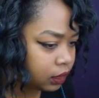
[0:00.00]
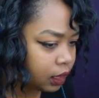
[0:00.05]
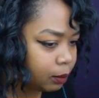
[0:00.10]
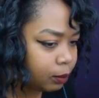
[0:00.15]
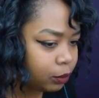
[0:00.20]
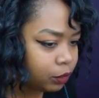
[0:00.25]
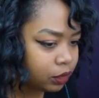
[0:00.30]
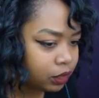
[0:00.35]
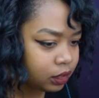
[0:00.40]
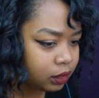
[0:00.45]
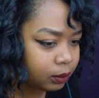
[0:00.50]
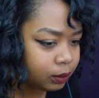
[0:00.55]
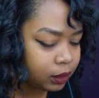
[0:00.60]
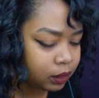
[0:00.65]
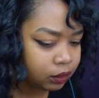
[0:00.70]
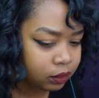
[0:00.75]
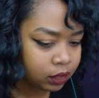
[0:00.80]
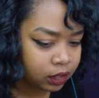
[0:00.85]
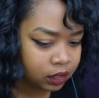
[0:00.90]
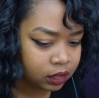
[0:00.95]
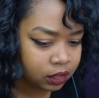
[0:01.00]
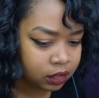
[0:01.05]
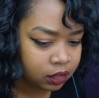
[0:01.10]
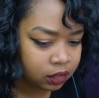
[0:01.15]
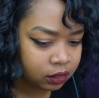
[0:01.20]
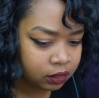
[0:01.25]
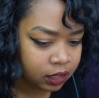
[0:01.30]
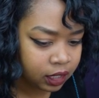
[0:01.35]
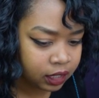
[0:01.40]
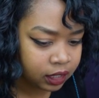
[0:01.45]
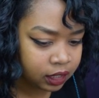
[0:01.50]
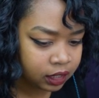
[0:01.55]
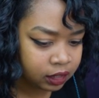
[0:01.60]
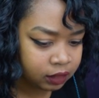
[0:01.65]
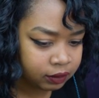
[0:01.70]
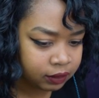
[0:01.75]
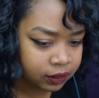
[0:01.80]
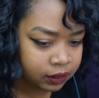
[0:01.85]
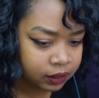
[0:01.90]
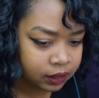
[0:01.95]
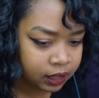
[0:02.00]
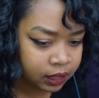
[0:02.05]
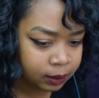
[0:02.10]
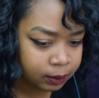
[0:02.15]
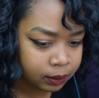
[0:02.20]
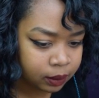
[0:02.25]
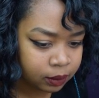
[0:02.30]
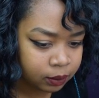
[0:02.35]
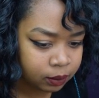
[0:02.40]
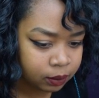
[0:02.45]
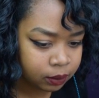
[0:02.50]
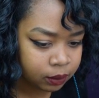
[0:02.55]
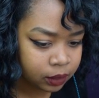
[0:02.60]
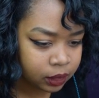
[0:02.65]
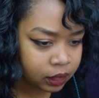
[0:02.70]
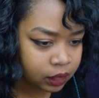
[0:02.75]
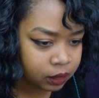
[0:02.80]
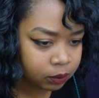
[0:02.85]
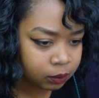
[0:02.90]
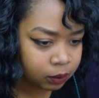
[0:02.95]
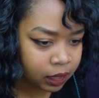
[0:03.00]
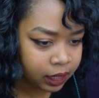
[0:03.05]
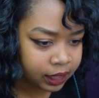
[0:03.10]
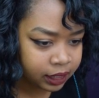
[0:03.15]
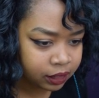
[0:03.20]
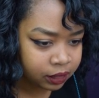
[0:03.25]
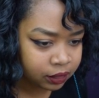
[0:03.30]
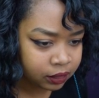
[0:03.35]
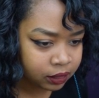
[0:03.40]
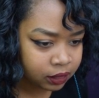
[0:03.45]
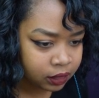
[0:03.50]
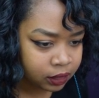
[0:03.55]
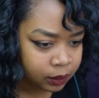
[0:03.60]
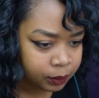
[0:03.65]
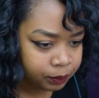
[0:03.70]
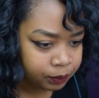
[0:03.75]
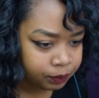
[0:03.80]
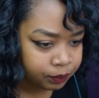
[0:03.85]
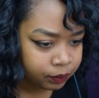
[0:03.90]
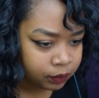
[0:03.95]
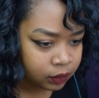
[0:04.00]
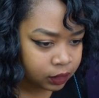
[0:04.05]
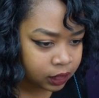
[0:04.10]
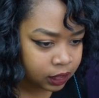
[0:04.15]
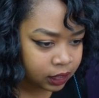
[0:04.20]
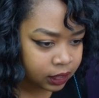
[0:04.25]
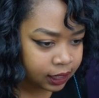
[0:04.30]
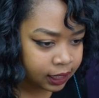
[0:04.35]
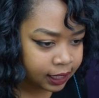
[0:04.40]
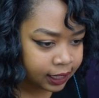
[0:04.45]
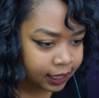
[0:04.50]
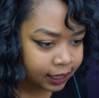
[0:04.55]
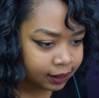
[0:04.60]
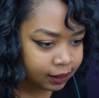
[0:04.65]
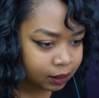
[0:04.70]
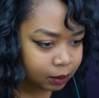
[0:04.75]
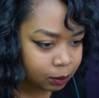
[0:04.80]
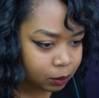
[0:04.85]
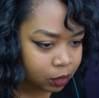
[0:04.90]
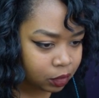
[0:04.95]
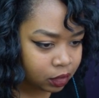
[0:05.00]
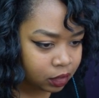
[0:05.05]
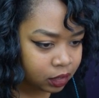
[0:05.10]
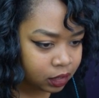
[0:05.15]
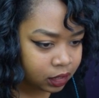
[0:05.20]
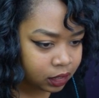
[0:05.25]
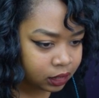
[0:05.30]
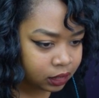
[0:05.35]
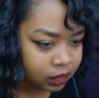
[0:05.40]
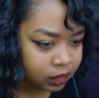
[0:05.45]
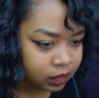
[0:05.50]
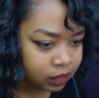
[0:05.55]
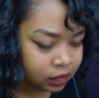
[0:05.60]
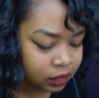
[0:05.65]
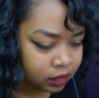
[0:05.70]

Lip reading: I'm more about like the design. I didn't even set up the freaking wires. Gotta connect them all.